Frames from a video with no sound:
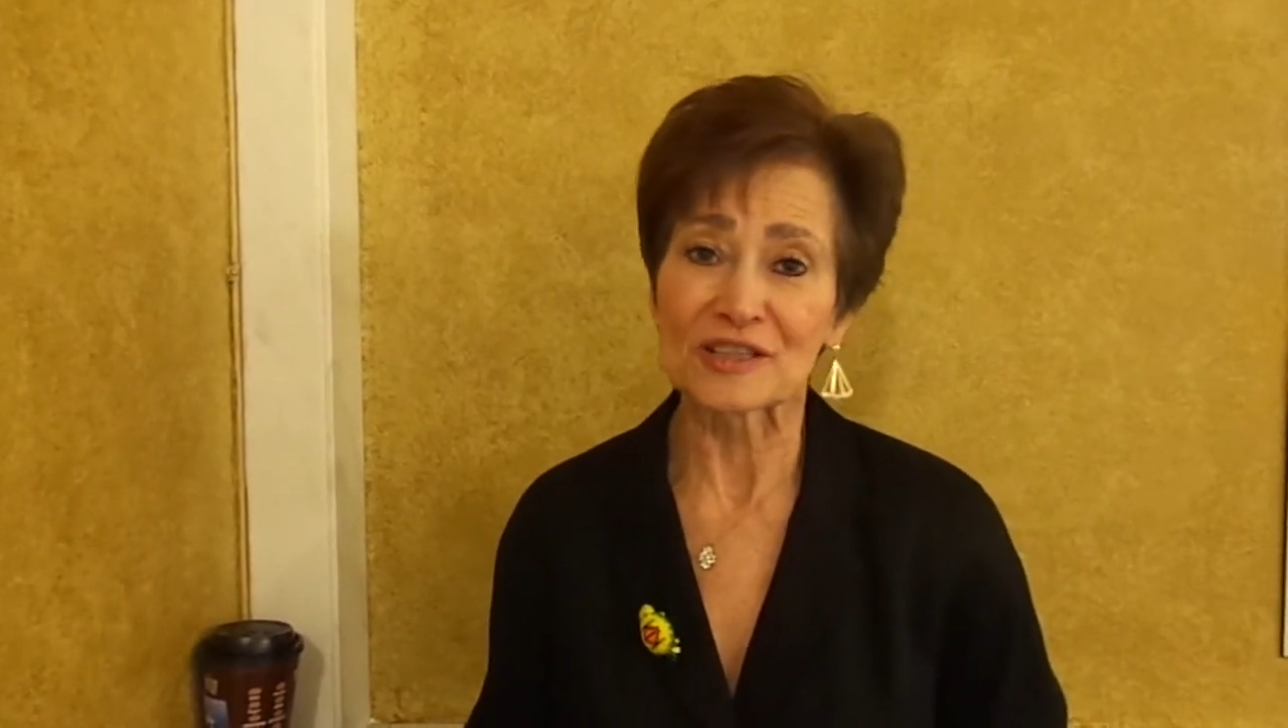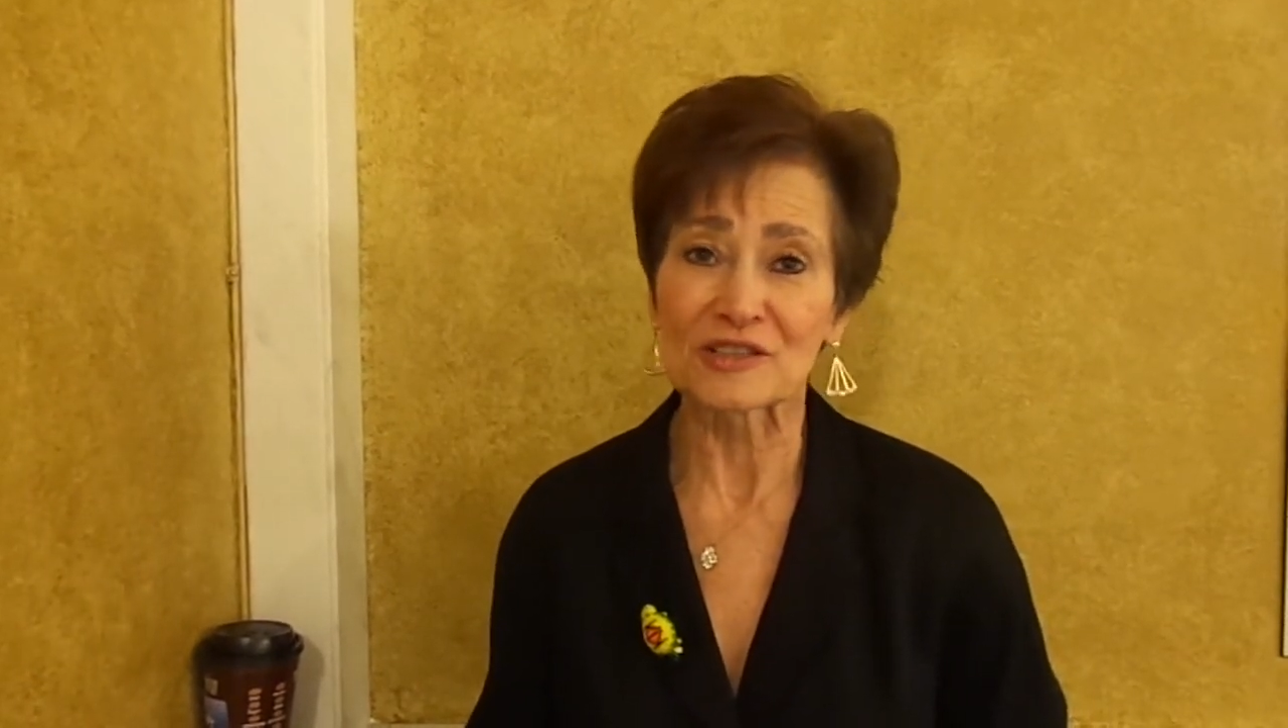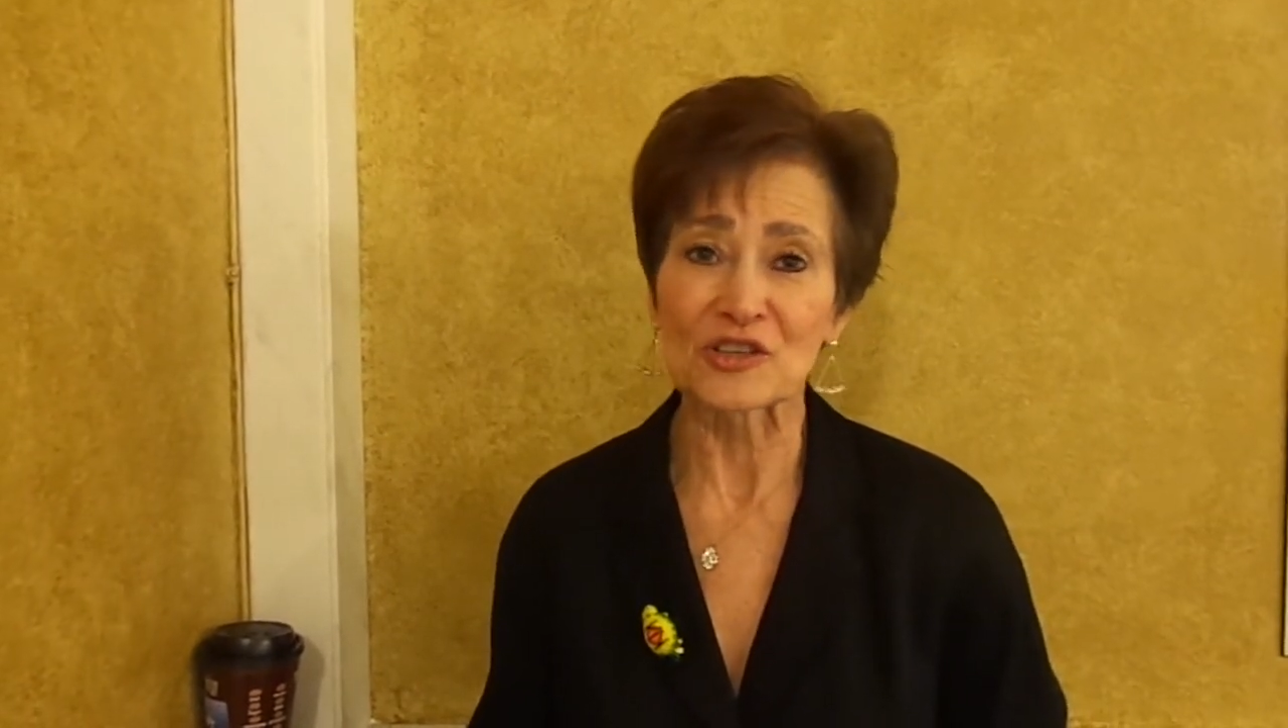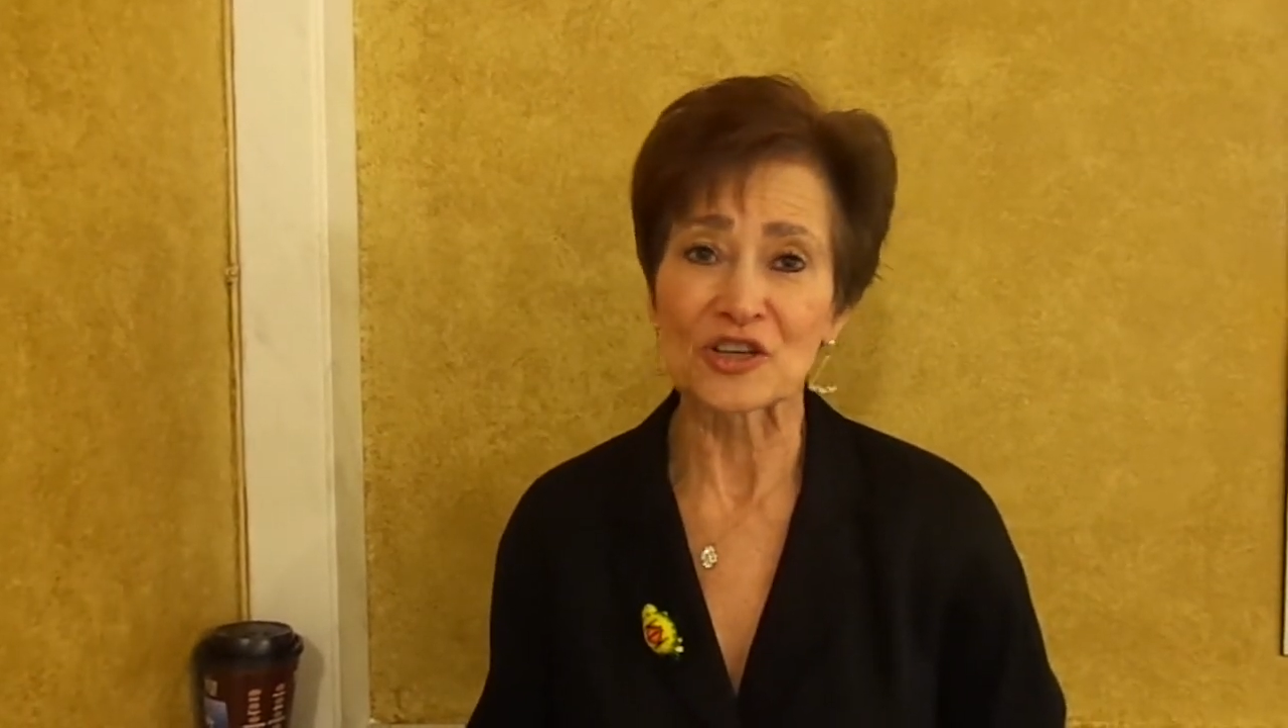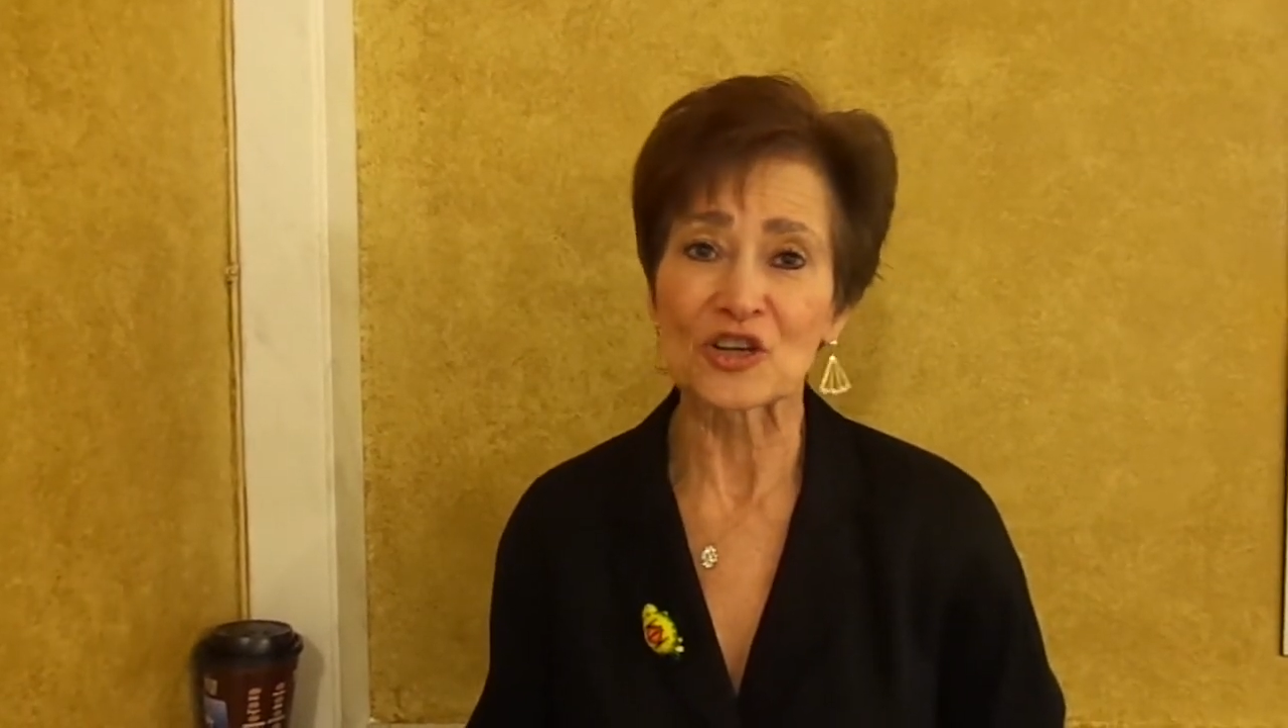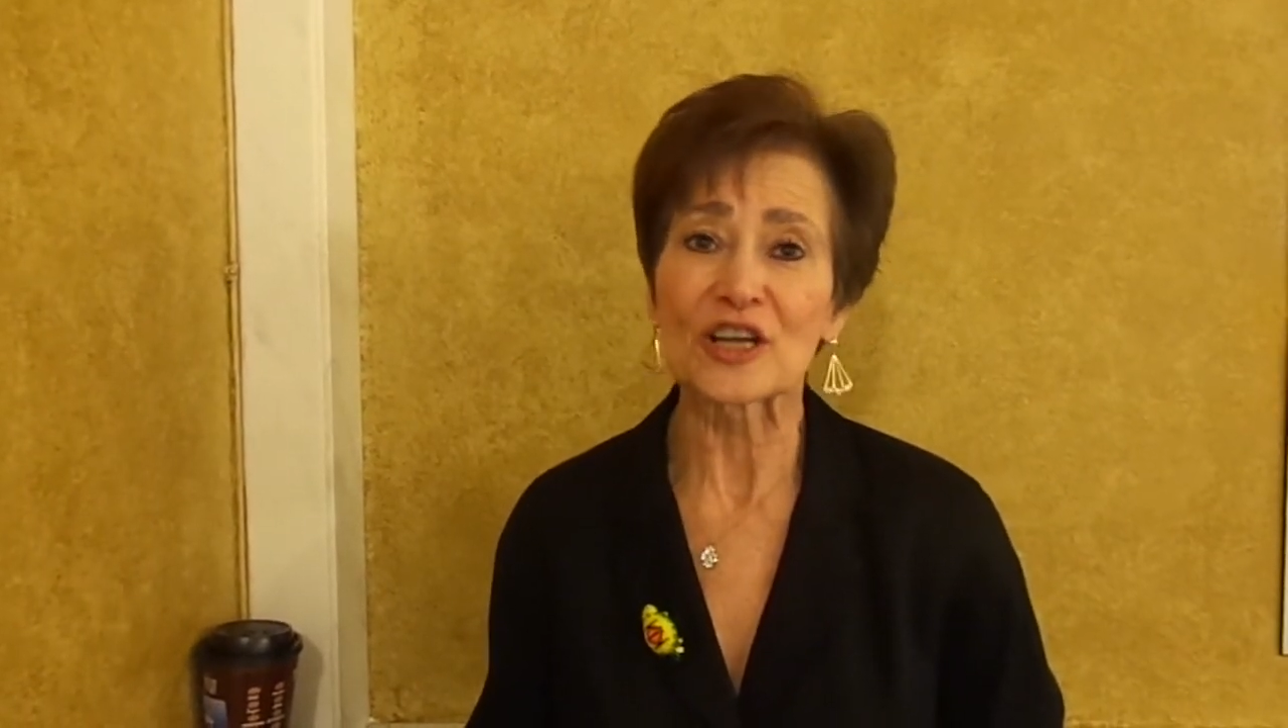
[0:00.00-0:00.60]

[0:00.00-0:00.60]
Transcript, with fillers: this year